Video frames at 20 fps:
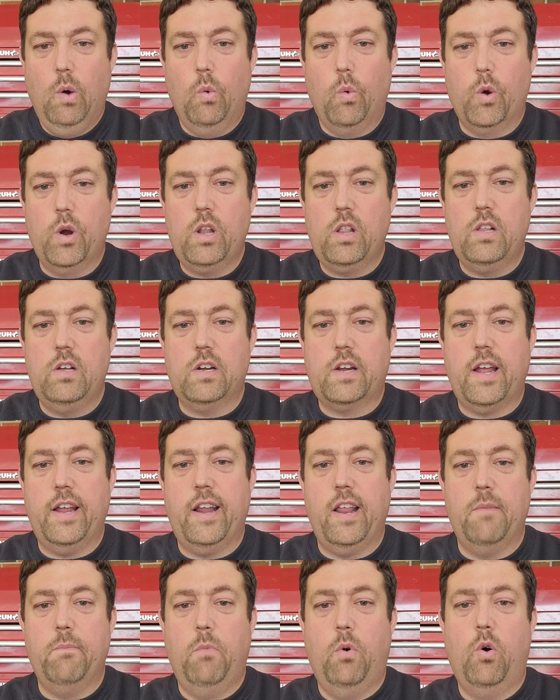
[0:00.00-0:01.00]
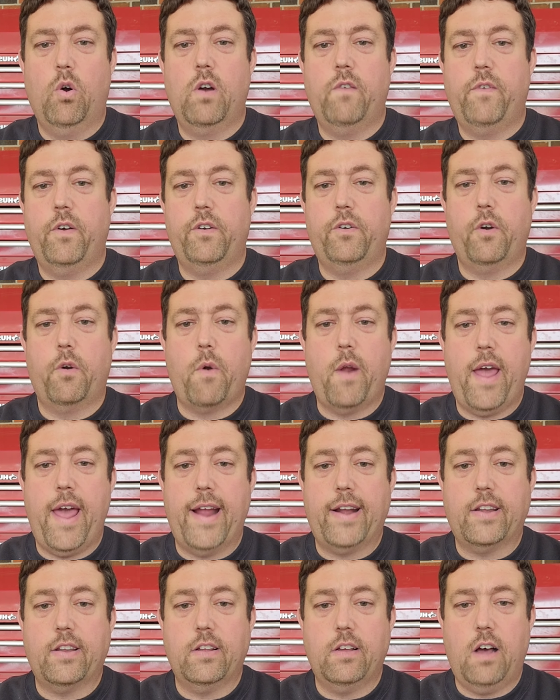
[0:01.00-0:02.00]
We're looking at more of a
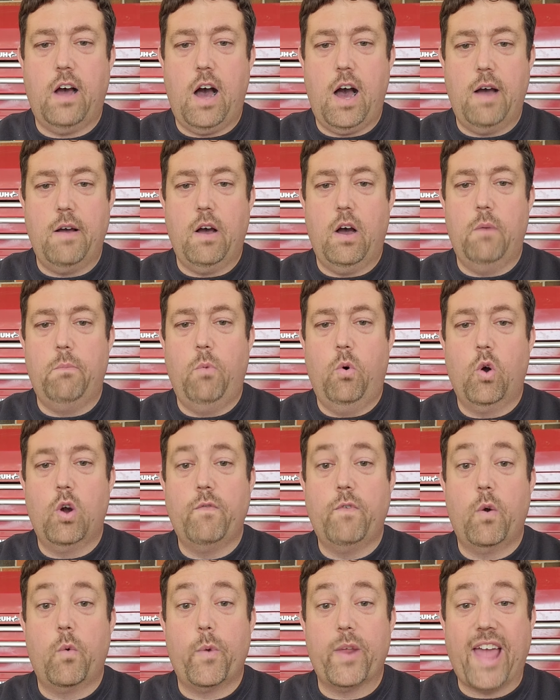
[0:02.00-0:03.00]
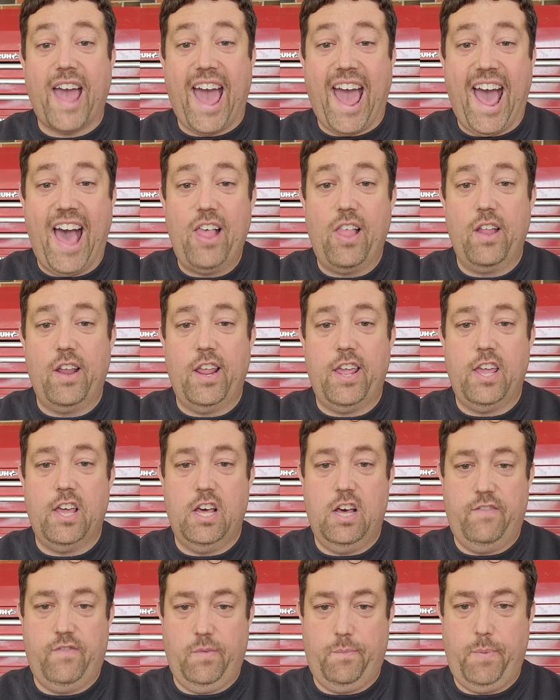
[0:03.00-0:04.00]
direct, uh, uh, more of a reality
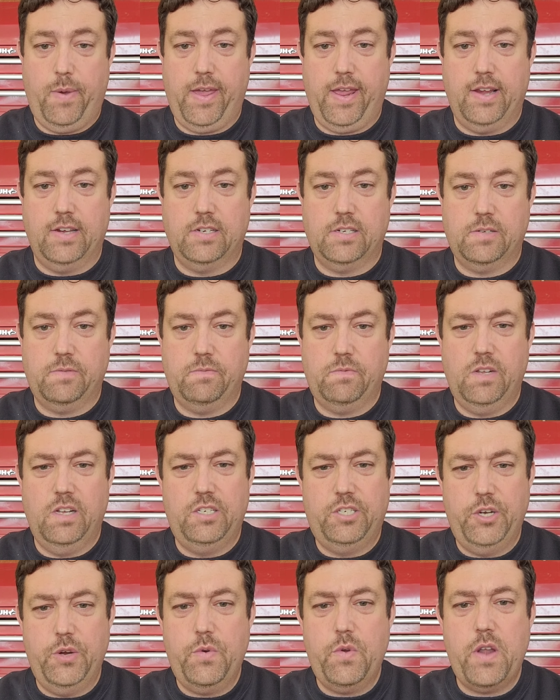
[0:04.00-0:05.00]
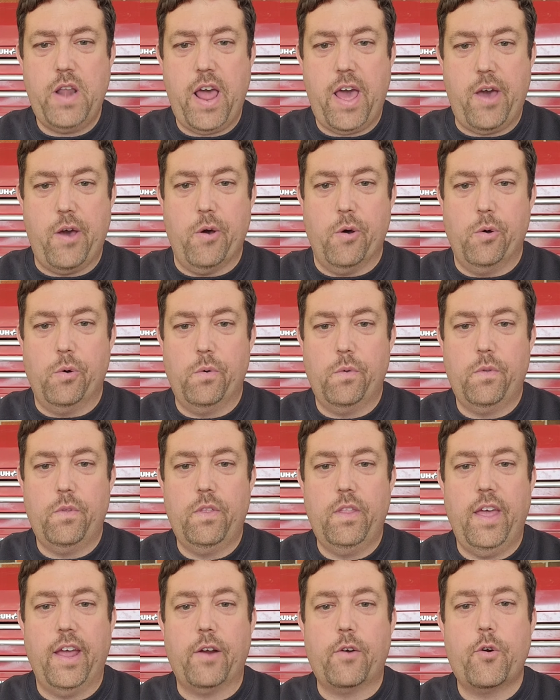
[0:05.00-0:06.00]
of a peace. Did you know
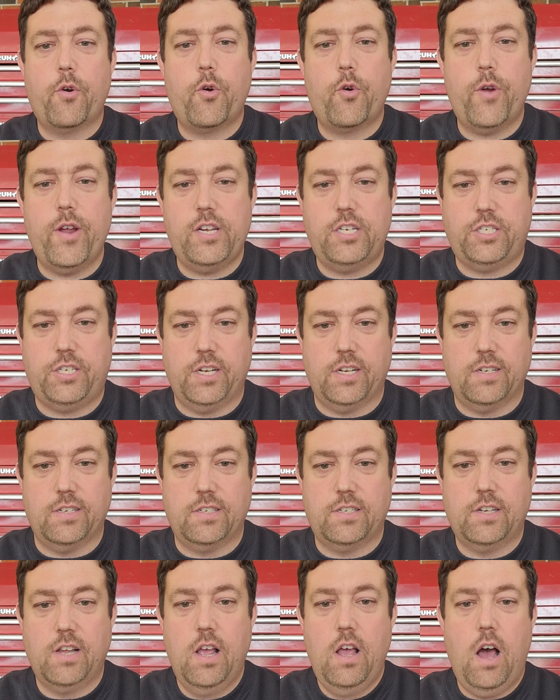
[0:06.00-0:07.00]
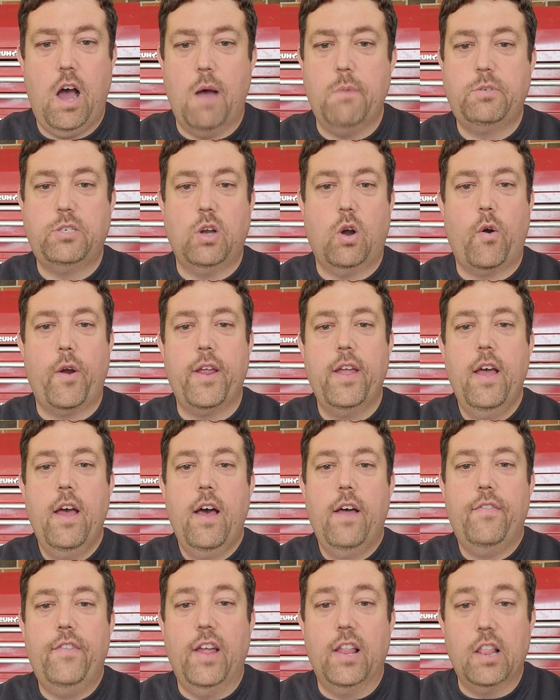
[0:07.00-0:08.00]
that Christians, I'm sorry,
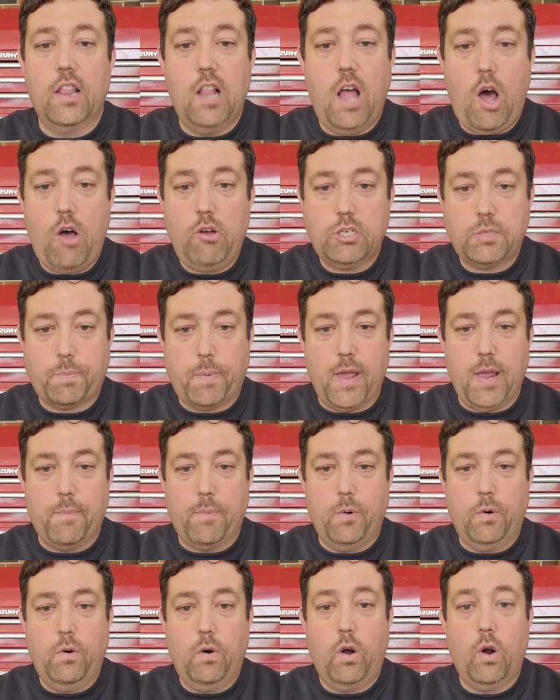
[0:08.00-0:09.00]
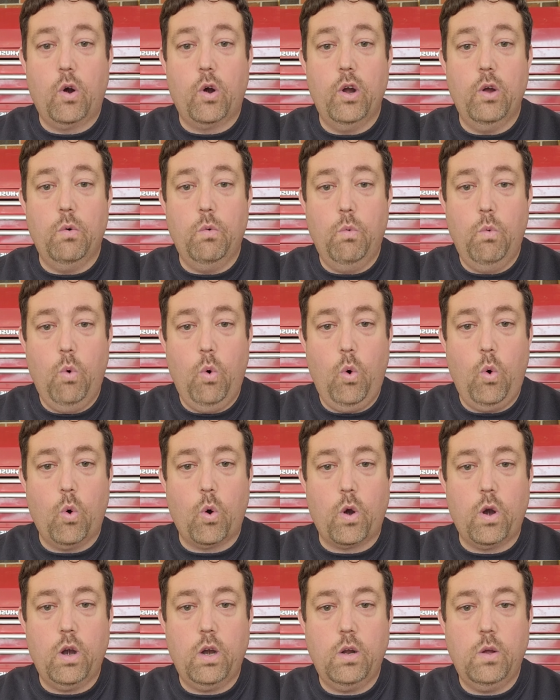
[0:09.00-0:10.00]
that lost people are at
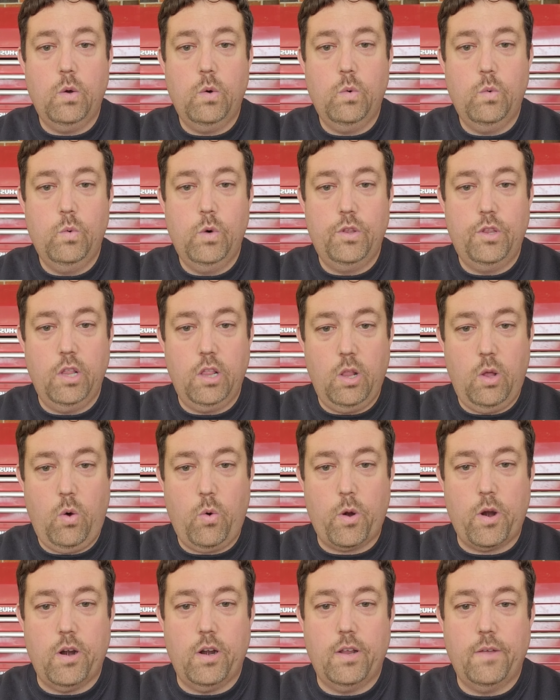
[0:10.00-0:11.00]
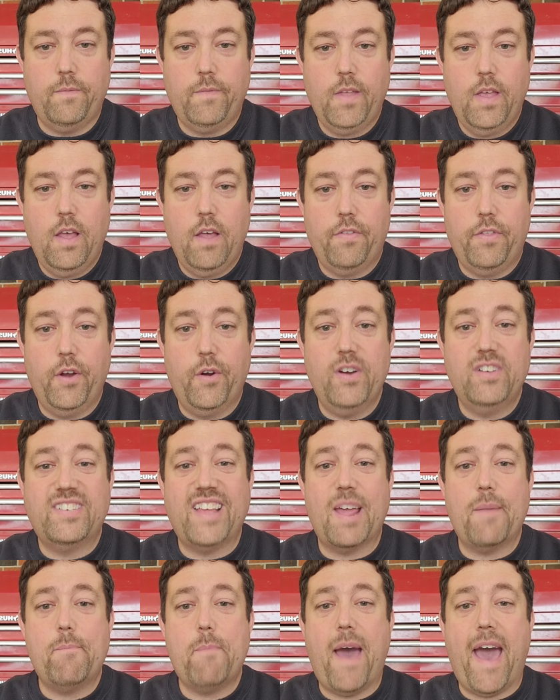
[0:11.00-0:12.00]
war with the Lord? There is
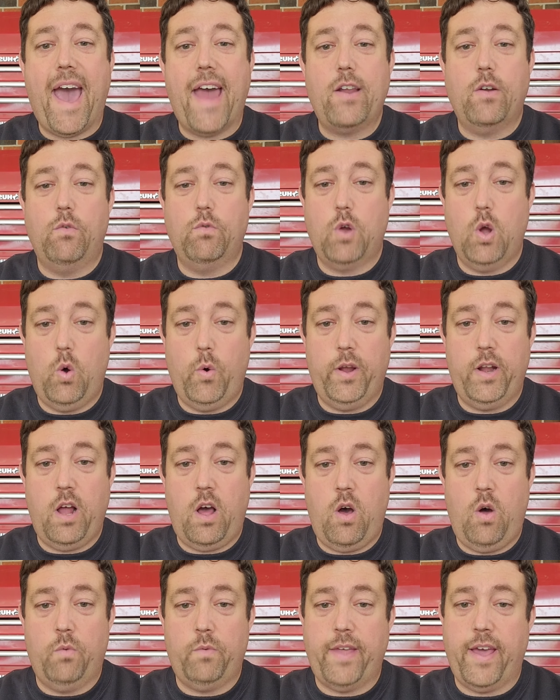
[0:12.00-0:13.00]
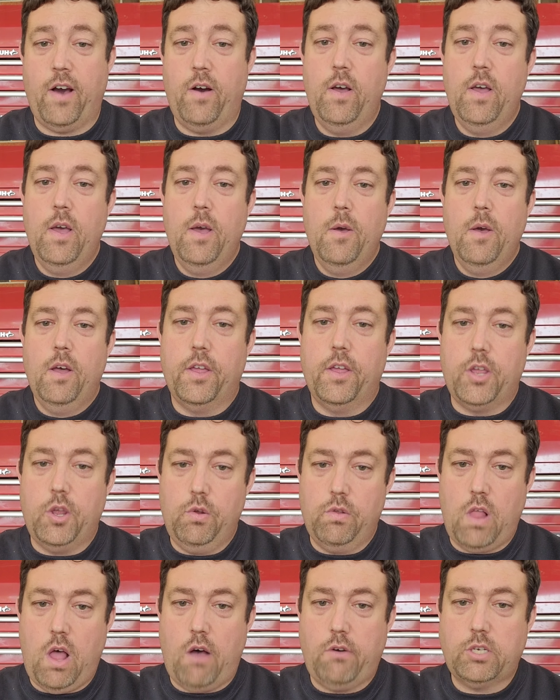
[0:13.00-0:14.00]
a battle going on. Now,
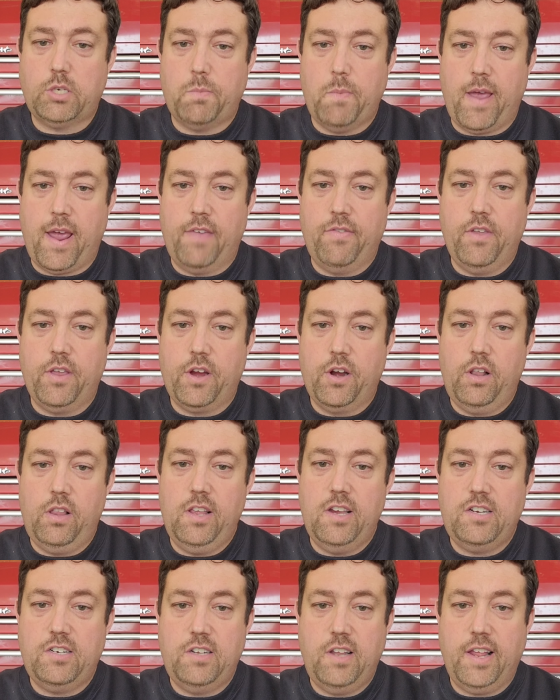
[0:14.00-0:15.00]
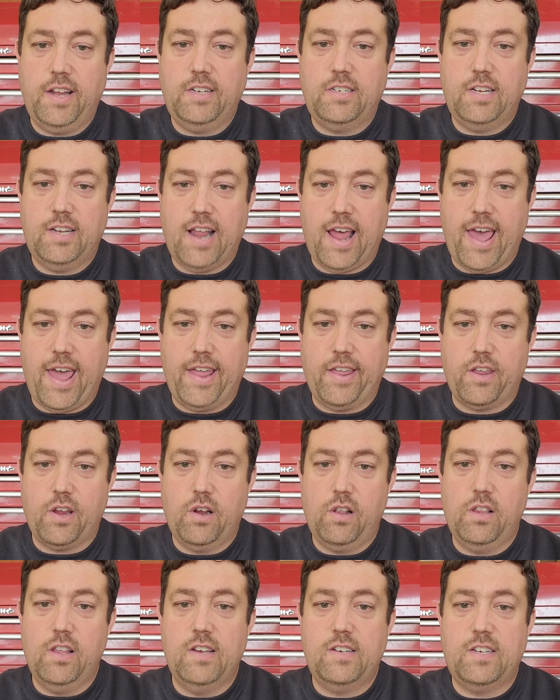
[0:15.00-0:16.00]
you lost man that you're listening today,
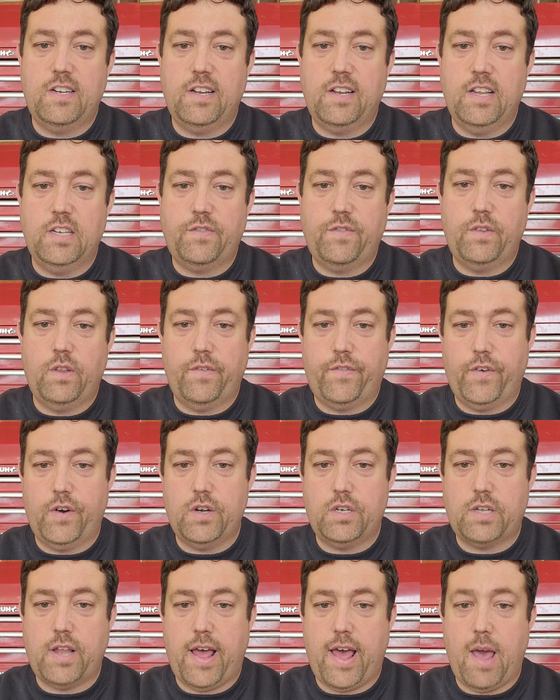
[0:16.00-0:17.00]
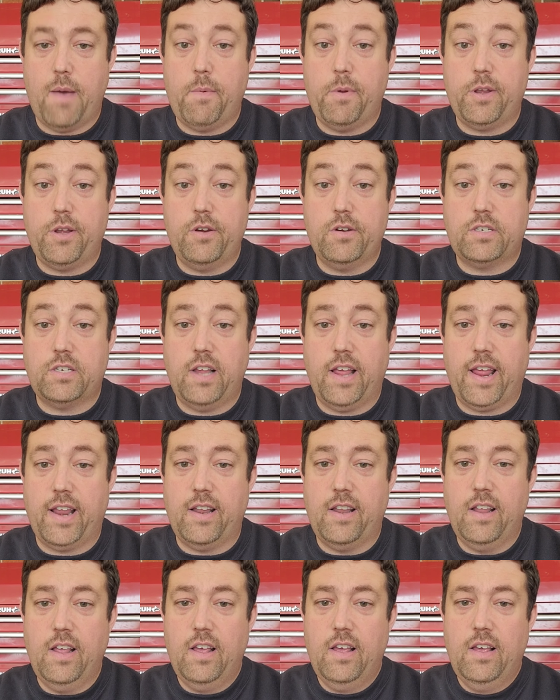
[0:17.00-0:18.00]
you're listening this for the first time, and you're
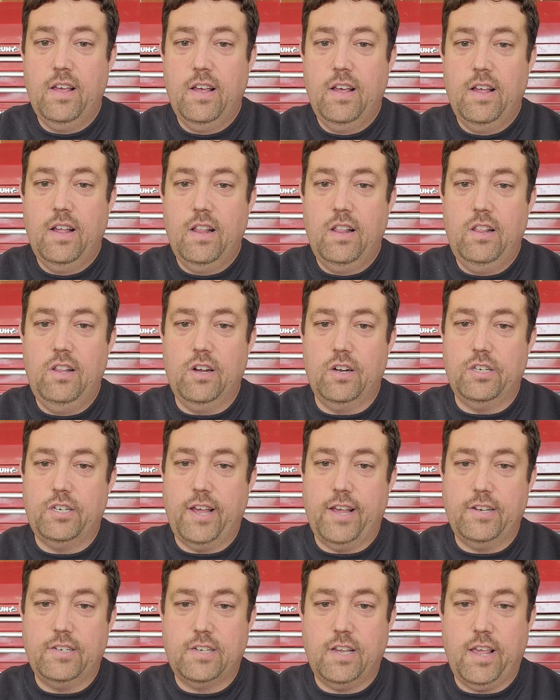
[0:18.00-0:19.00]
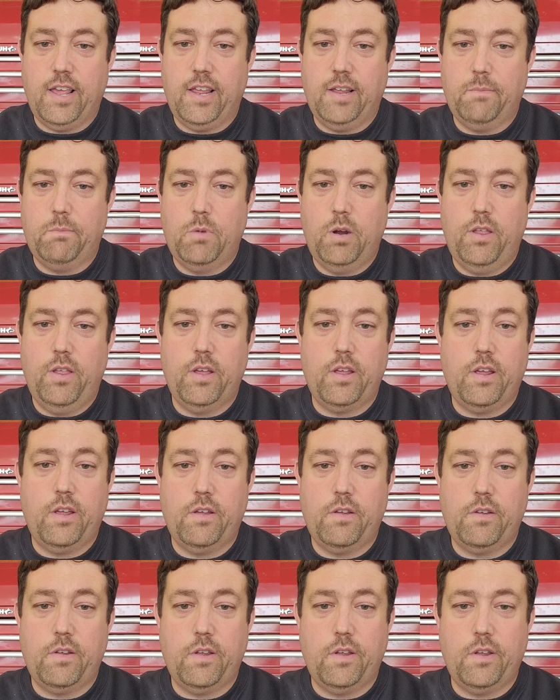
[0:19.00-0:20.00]
saying, Look, JC, brother, you,
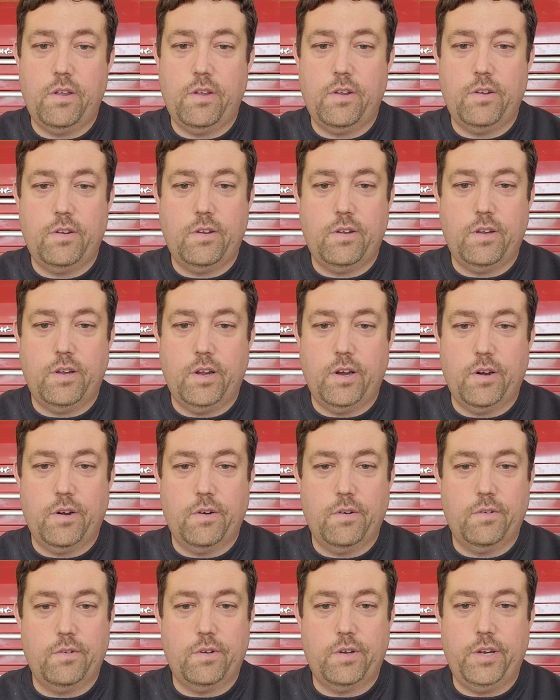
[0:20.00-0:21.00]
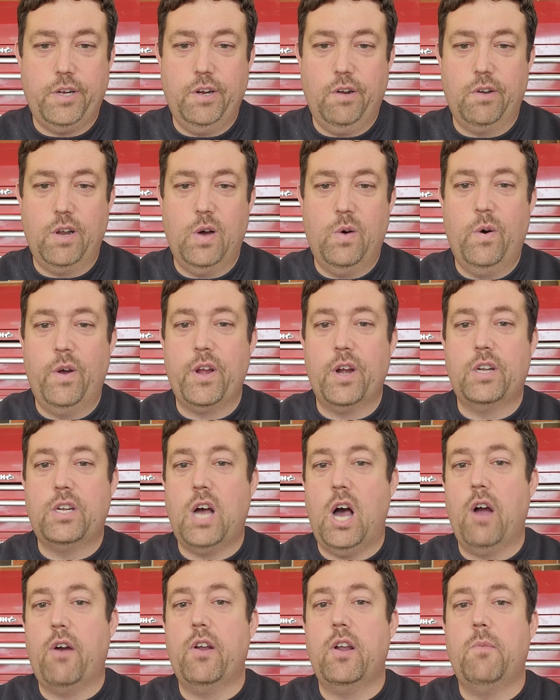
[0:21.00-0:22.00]
you, you're, you don't know what you're
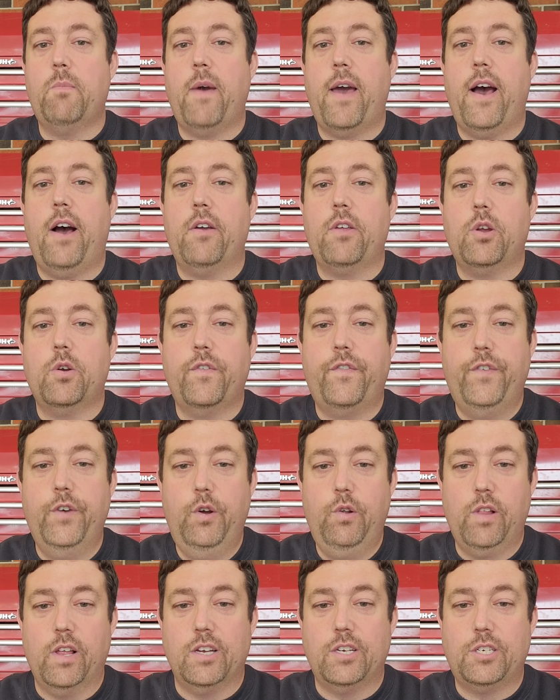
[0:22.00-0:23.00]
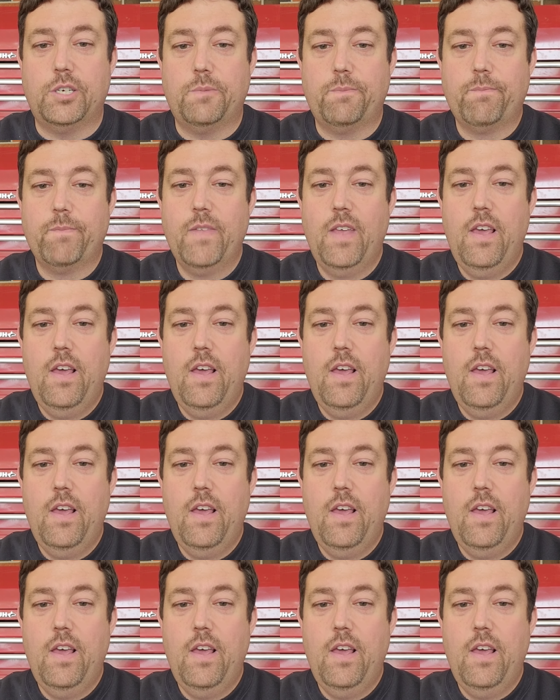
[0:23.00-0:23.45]
talking about. You're foolish.